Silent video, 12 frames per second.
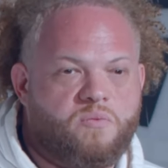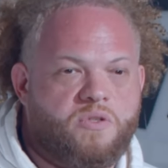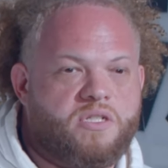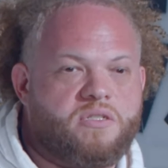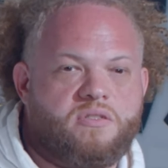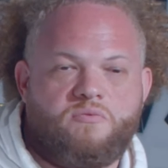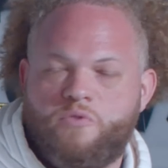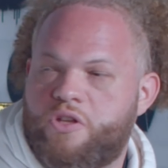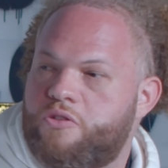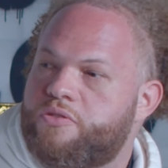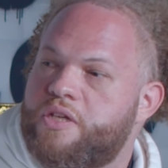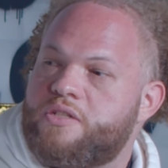what, what
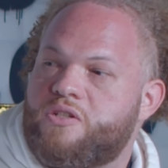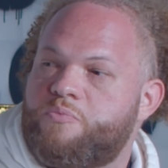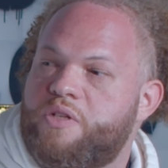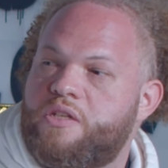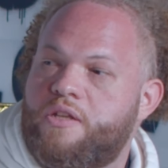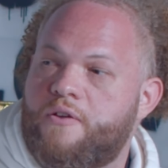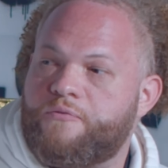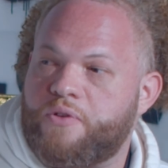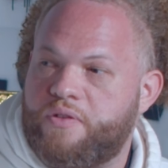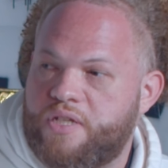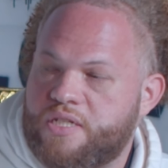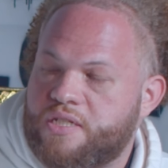do you think is going to be
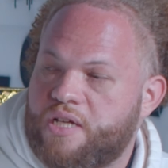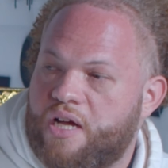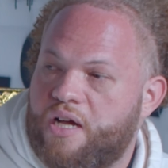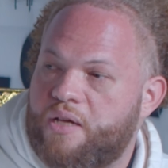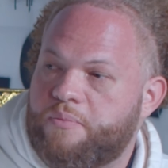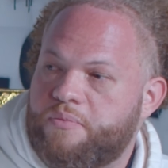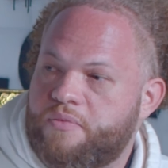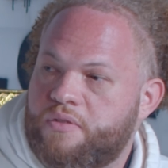different this time